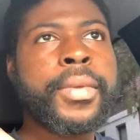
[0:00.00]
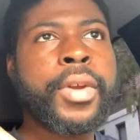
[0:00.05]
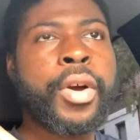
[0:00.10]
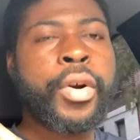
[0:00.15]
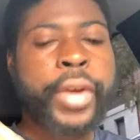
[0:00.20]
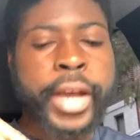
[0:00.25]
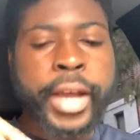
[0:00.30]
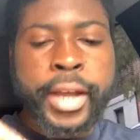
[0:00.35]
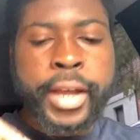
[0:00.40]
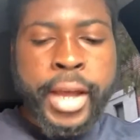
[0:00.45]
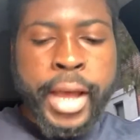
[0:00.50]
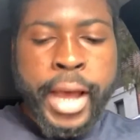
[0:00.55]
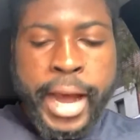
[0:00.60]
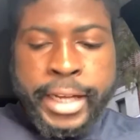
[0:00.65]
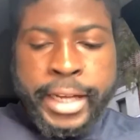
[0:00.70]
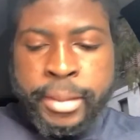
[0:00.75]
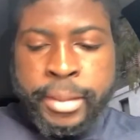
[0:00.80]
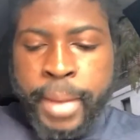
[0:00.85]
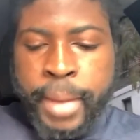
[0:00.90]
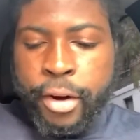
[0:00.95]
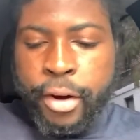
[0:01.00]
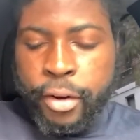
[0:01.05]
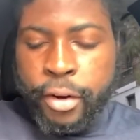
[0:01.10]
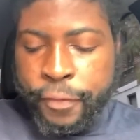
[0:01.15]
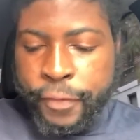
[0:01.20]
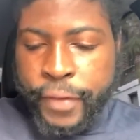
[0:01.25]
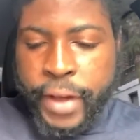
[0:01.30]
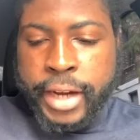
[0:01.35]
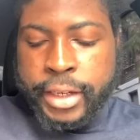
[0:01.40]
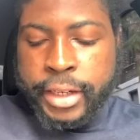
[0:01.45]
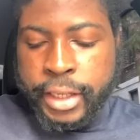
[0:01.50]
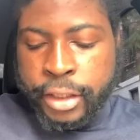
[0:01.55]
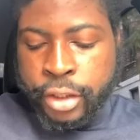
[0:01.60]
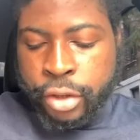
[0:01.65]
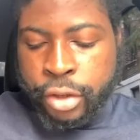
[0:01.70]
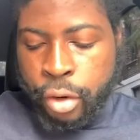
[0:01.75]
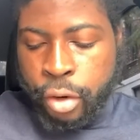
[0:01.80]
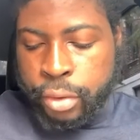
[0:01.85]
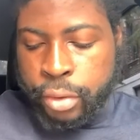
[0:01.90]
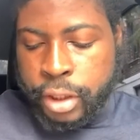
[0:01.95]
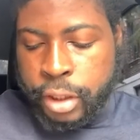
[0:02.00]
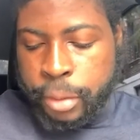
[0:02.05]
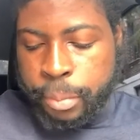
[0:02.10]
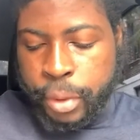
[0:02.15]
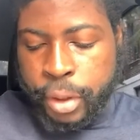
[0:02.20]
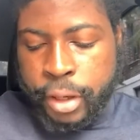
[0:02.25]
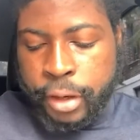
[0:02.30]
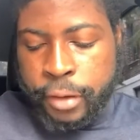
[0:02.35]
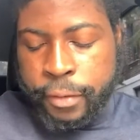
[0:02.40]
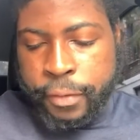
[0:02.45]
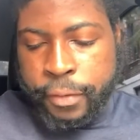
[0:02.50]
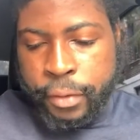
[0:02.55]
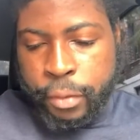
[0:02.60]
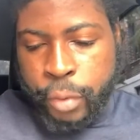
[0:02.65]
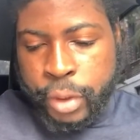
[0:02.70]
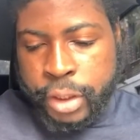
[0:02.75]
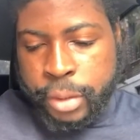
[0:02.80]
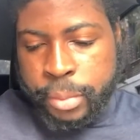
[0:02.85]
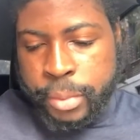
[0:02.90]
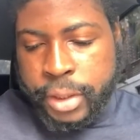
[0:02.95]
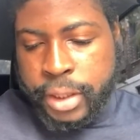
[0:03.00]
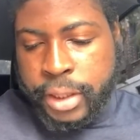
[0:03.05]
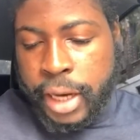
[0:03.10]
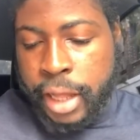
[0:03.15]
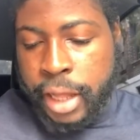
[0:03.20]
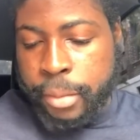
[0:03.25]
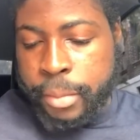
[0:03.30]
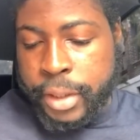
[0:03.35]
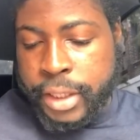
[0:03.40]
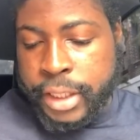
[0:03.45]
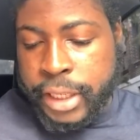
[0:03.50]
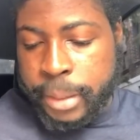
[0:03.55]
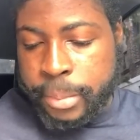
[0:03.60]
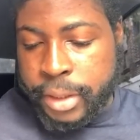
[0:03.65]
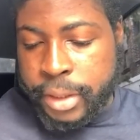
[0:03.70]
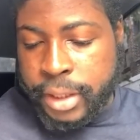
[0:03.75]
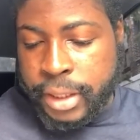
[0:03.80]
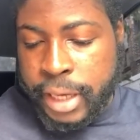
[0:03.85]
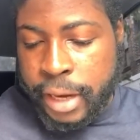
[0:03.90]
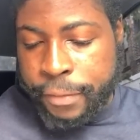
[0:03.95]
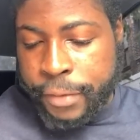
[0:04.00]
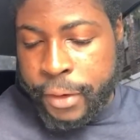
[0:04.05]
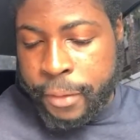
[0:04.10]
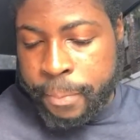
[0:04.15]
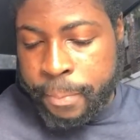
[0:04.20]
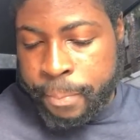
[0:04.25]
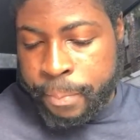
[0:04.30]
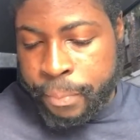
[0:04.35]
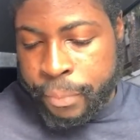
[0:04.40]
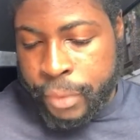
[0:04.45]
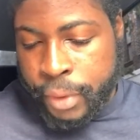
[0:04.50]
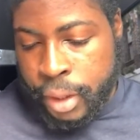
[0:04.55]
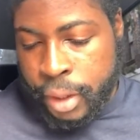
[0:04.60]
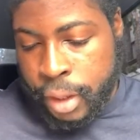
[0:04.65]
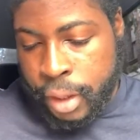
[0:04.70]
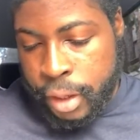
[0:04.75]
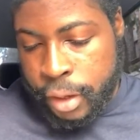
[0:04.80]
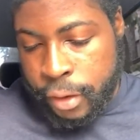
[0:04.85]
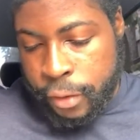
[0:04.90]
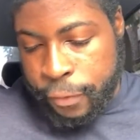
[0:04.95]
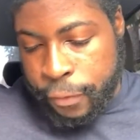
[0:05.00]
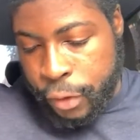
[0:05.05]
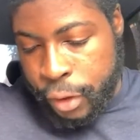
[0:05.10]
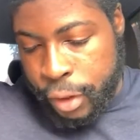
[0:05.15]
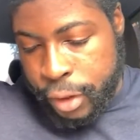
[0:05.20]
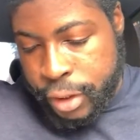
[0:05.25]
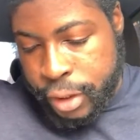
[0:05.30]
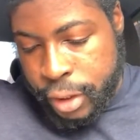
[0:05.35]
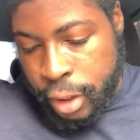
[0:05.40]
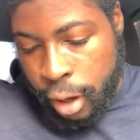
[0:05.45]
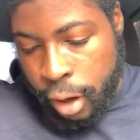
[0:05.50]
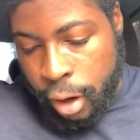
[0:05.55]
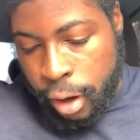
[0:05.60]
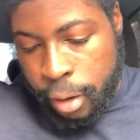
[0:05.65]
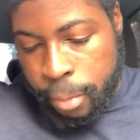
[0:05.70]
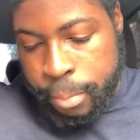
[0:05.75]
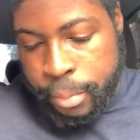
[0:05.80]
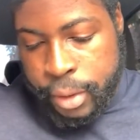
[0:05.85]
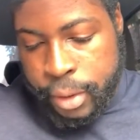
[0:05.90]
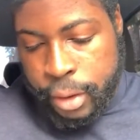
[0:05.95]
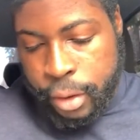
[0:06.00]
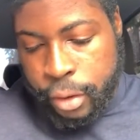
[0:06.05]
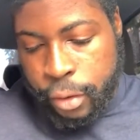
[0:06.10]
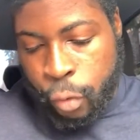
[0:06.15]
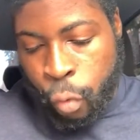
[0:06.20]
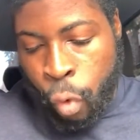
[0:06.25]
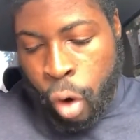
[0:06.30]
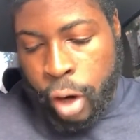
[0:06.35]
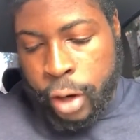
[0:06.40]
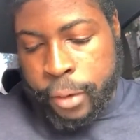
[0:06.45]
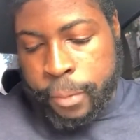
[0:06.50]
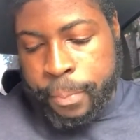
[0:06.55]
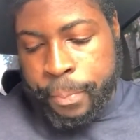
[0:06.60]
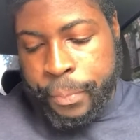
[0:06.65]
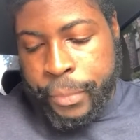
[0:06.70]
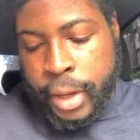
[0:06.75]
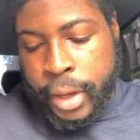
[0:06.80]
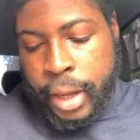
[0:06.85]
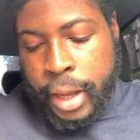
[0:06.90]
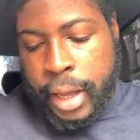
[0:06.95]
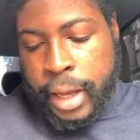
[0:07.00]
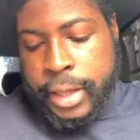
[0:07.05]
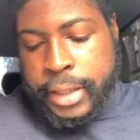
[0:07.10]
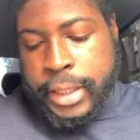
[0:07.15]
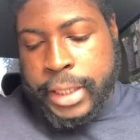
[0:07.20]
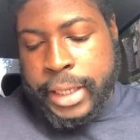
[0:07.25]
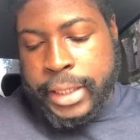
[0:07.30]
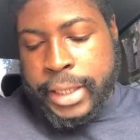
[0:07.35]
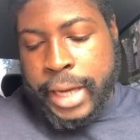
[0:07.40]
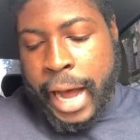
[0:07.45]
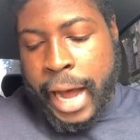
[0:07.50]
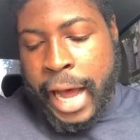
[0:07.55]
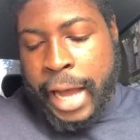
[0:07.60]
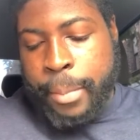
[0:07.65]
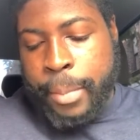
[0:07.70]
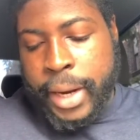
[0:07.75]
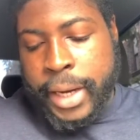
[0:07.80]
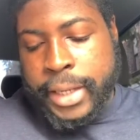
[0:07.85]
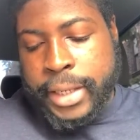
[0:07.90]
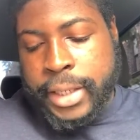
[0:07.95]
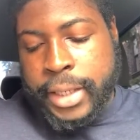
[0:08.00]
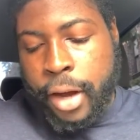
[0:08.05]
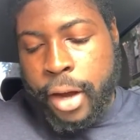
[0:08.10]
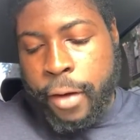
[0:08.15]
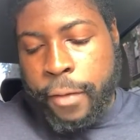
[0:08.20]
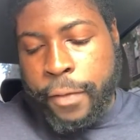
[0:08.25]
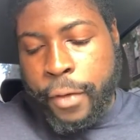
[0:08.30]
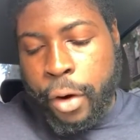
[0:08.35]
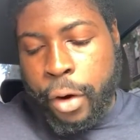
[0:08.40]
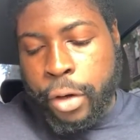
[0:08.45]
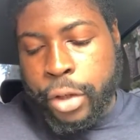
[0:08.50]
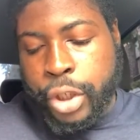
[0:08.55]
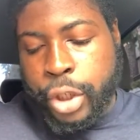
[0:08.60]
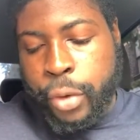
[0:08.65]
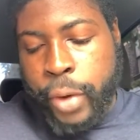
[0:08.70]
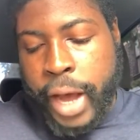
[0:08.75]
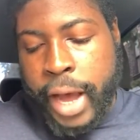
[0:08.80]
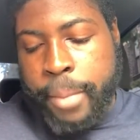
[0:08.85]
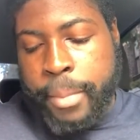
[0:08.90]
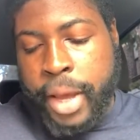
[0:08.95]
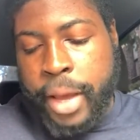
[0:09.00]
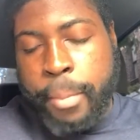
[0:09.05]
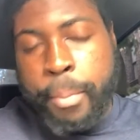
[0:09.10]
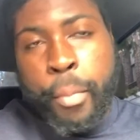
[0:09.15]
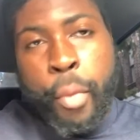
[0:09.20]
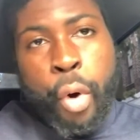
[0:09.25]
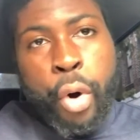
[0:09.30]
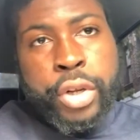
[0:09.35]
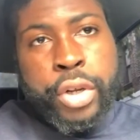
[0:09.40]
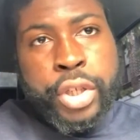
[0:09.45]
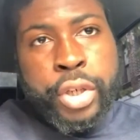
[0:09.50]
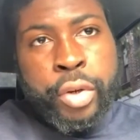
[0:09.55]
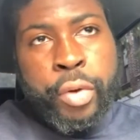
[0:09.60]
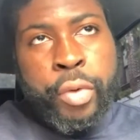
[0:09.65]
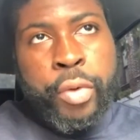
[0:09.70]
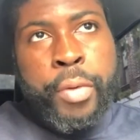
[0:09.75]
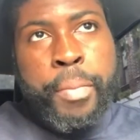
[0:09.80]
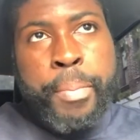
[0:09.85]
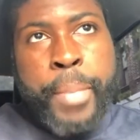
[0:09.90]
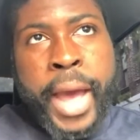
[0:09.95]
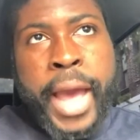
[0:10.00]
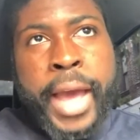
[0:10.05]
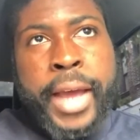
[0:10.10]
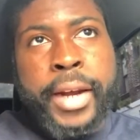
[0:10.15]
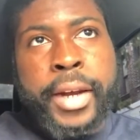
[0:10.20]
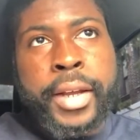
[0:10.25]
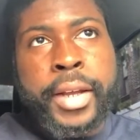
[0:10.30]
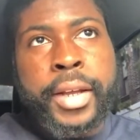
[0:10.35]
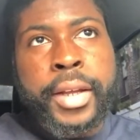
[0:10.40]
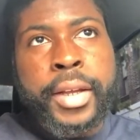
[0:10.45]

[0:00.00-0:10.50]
okay as a matter of fact let's go to the book of wisdom of solomon chapter 7 verse um, 1. It says, I myself also am a mortal man.